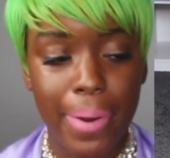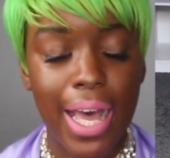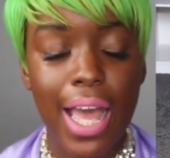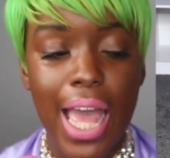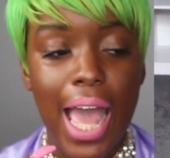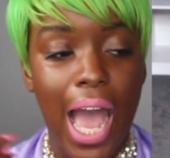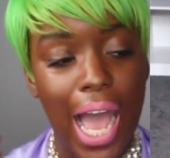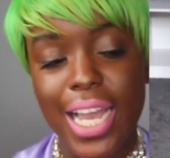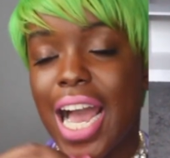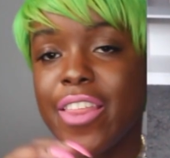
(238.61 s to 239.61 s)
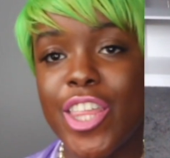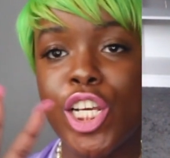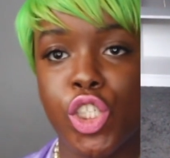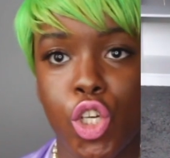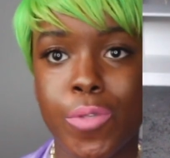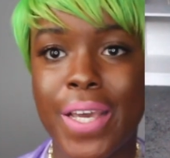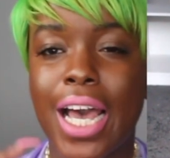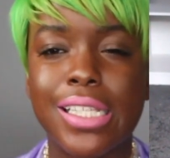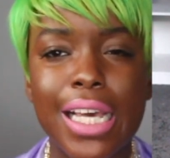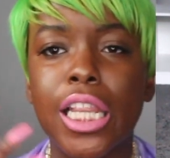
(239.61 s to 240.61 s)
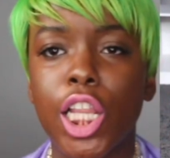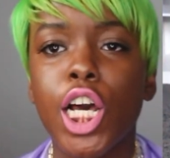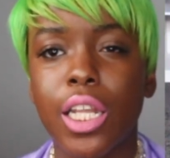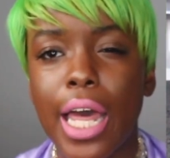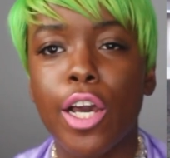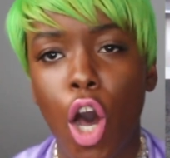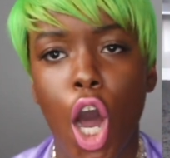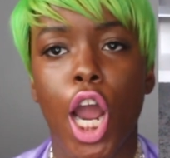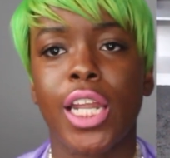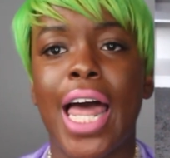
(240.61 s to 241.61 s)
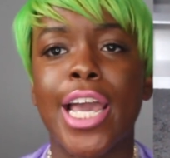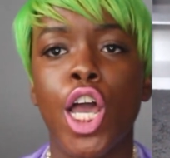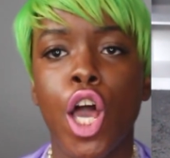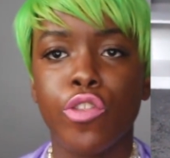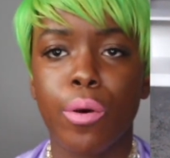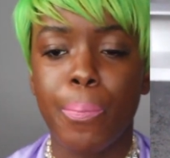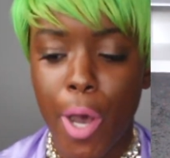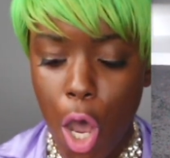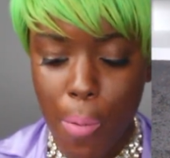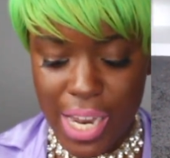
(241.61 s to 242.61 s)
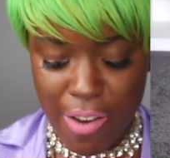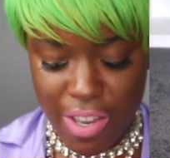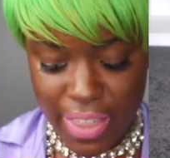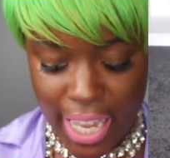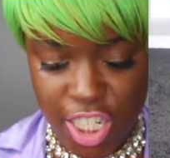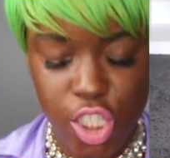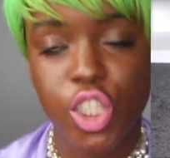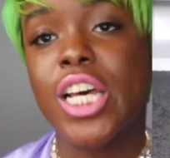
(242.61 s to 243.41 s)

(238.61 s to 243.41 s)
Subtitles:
But I got these shoes because they look like art. Like the bow and everything, it just